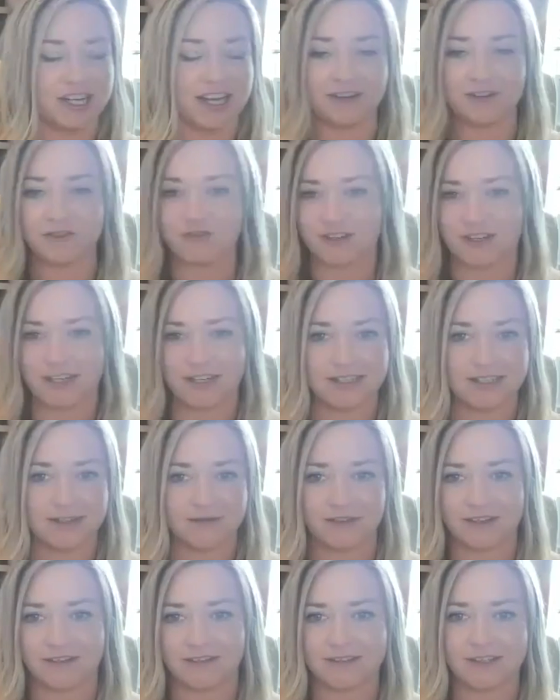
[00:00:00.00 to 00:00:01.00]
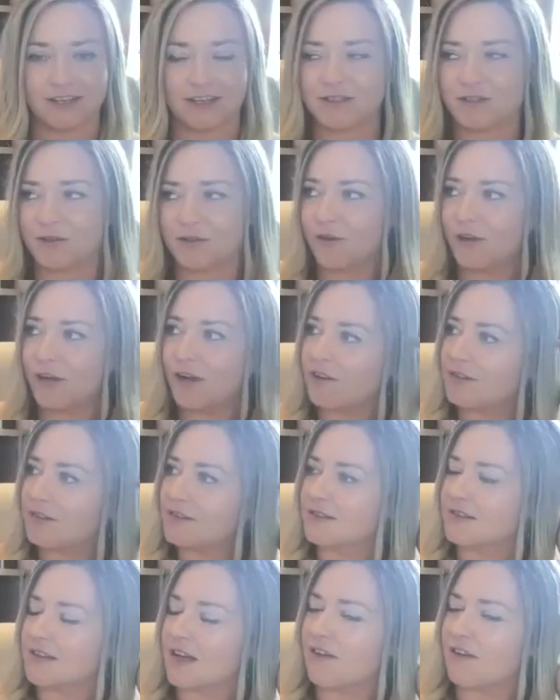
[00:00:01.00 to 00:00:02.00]
country in different sides of the world. So
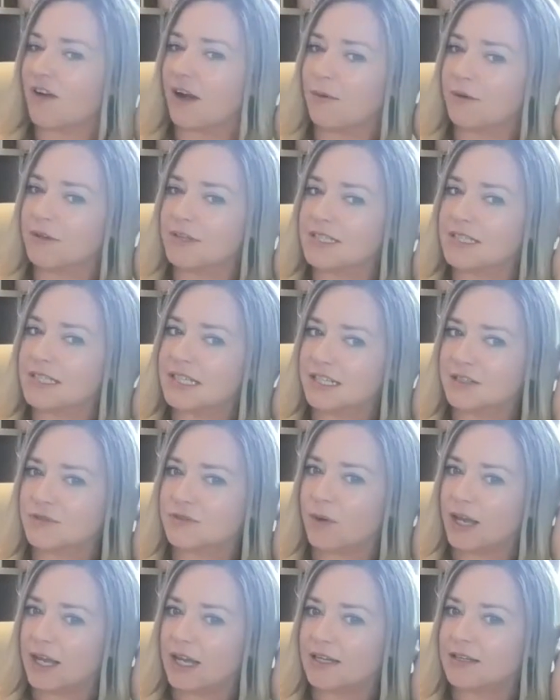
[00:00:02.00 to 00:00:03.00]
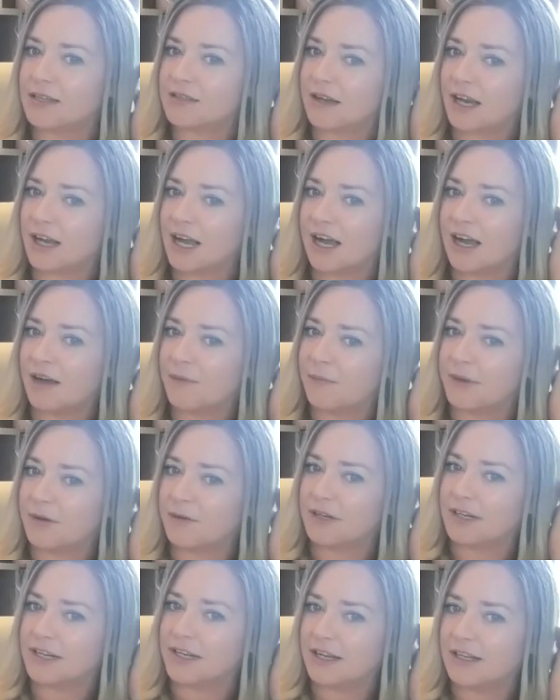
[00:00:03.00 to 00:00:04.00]
I was like, right, we've got 6 weeks. I can't
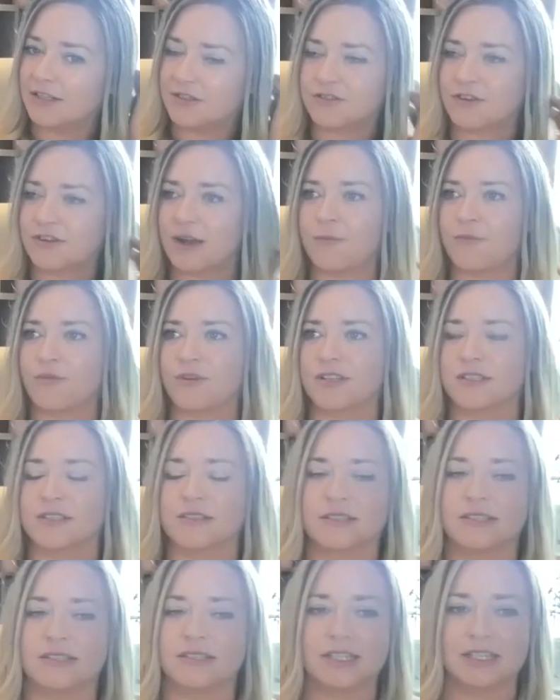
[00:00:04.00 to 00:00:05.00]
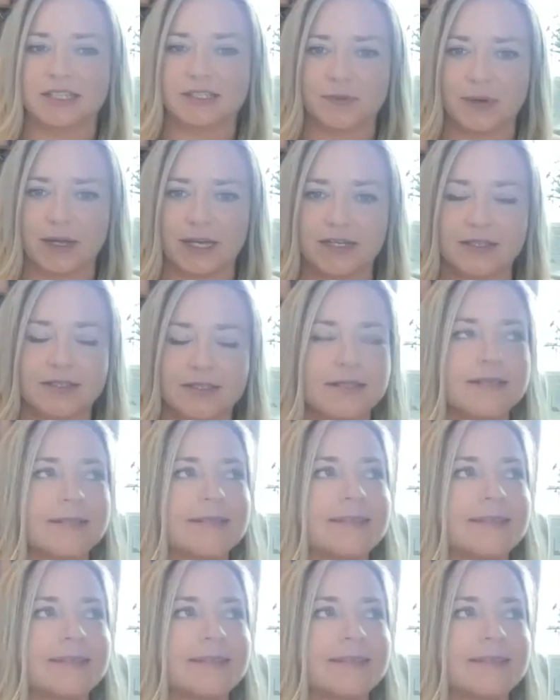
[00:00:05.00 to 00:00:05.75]
build an Instagram presence in 6 weeks.